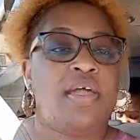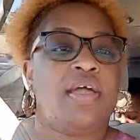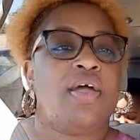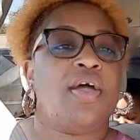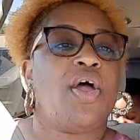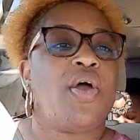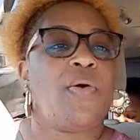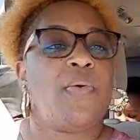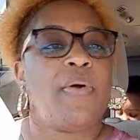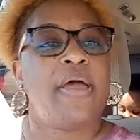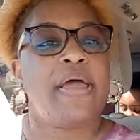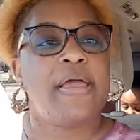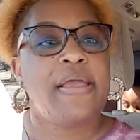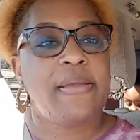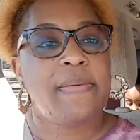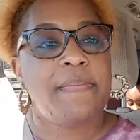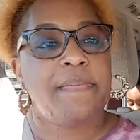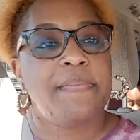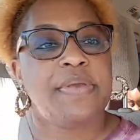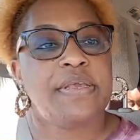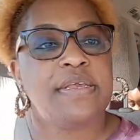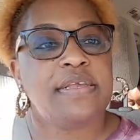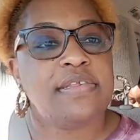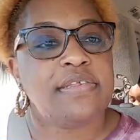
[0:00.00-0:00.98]
All right.
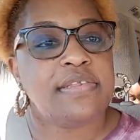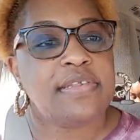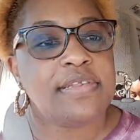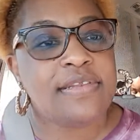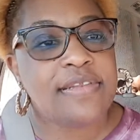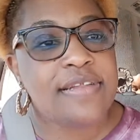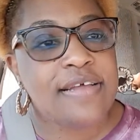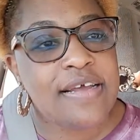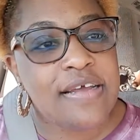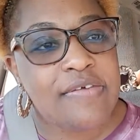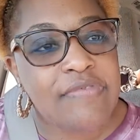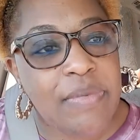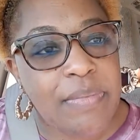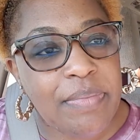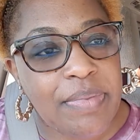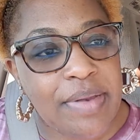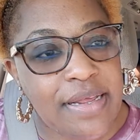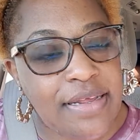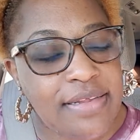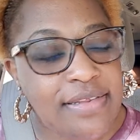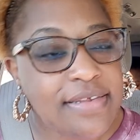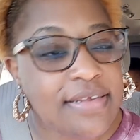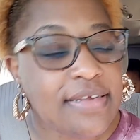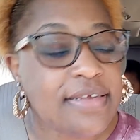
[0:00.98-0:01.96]
Peace, love, and
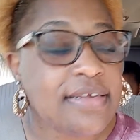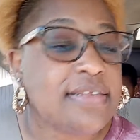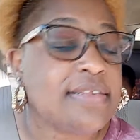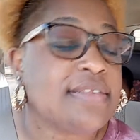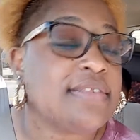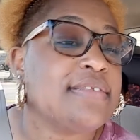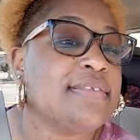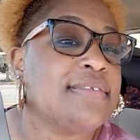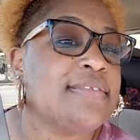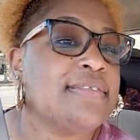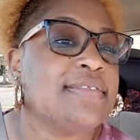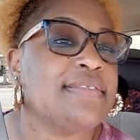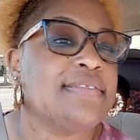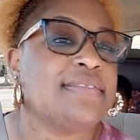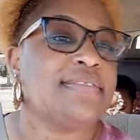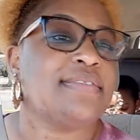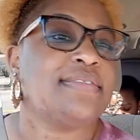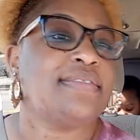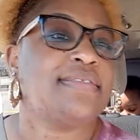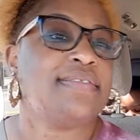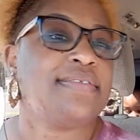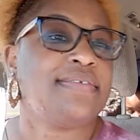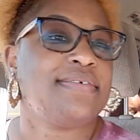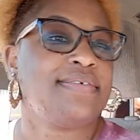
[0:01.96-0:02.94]
blessings.
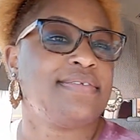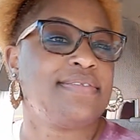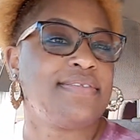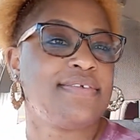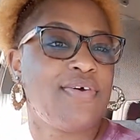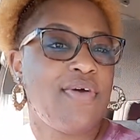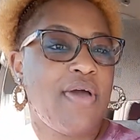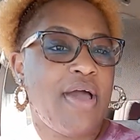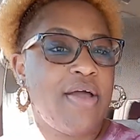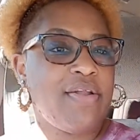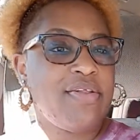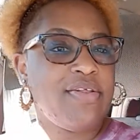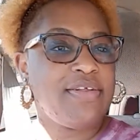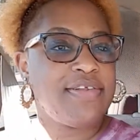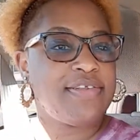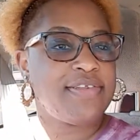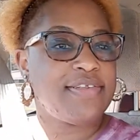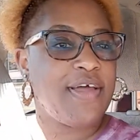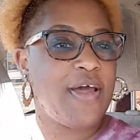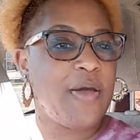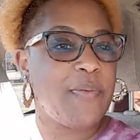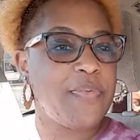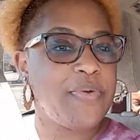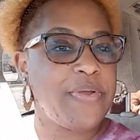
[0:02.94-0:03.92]
So how do you
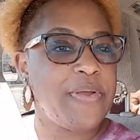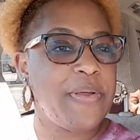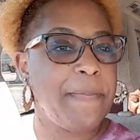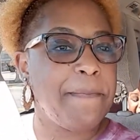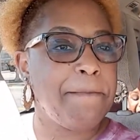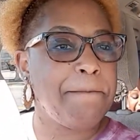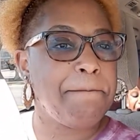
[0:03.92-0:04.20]
stop it?